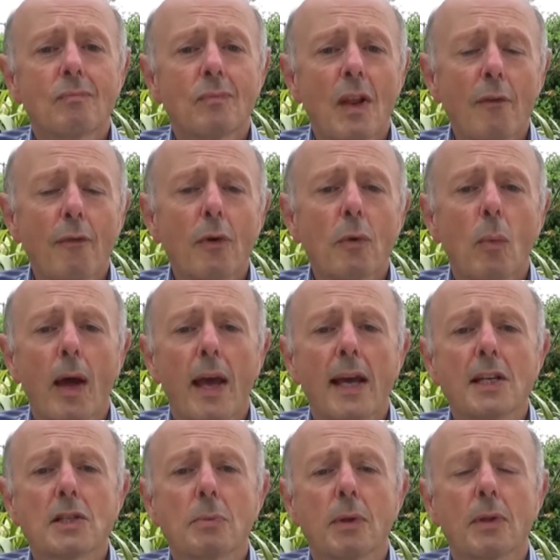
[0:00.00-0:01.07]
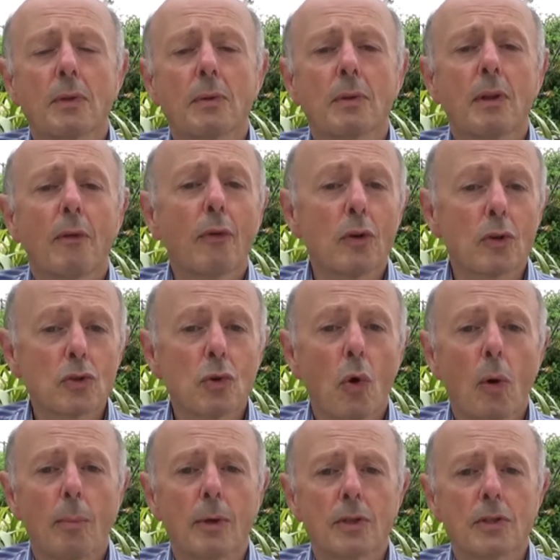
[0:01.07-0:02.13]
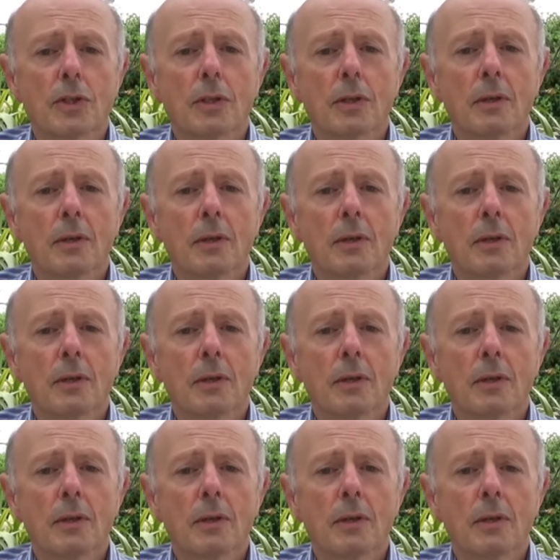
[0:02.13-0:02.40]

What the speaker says: different ways with different traumas.